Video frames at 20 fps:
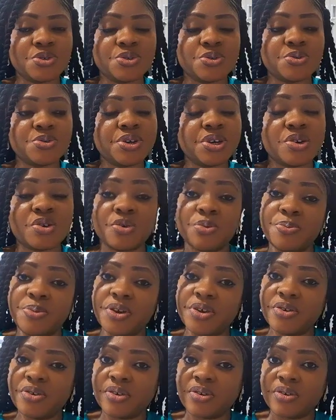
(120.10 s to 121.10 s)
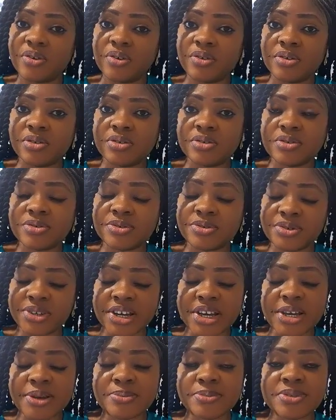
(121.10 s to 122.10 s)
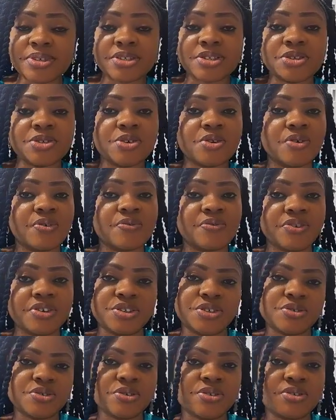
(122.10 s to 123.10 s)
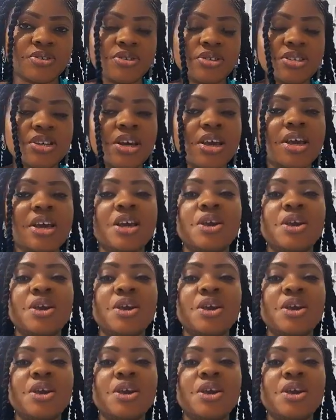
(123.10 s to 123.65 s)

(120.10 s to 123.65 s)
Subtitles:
you do. It could be your dreams, your visions.